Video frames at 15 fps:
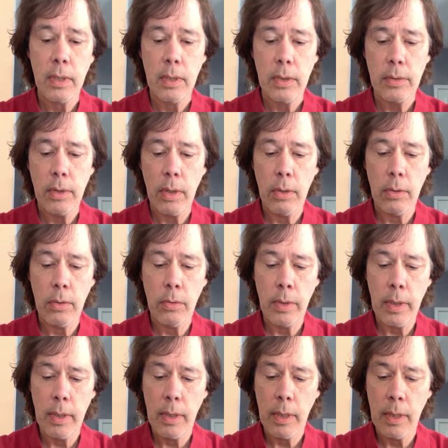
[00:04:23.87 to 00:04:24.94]

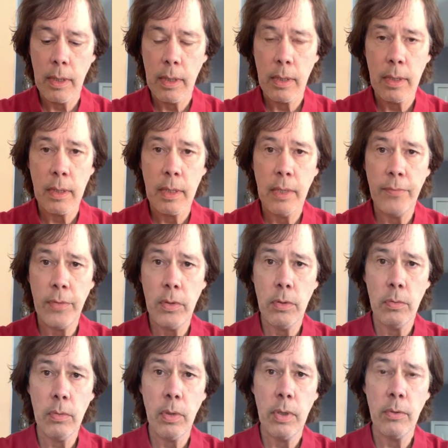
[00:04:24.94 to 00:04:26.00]
So if
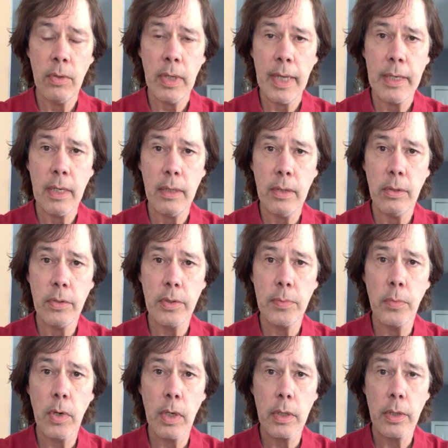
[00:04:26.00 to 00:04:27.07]
you like a little
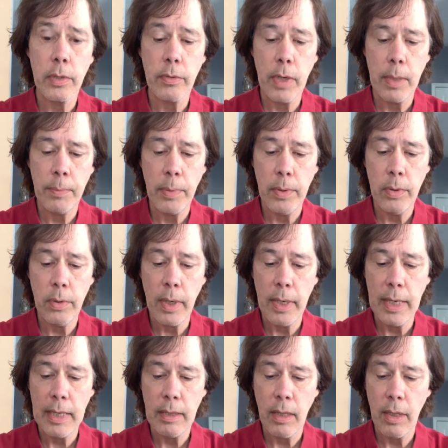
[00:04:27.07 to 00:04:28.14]
smaller grip, you can
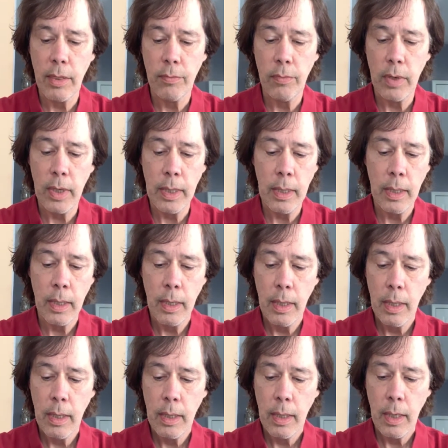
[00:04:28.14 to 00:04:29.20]
get the 3
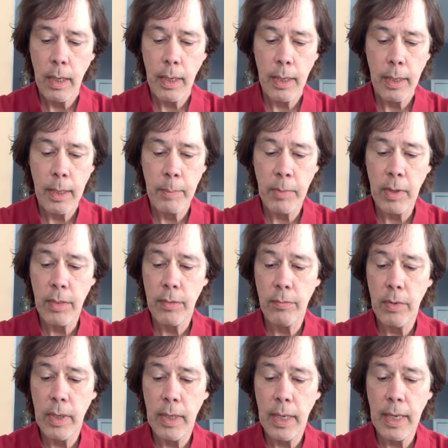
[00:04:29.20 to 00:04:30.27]

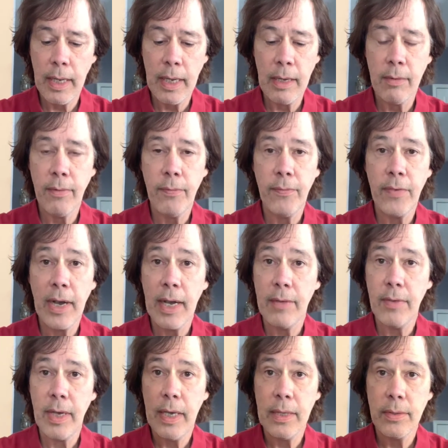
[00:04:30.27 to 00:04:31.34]

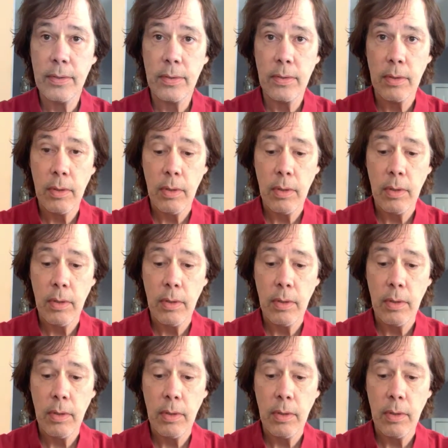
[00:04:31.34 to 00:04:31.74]
5/8,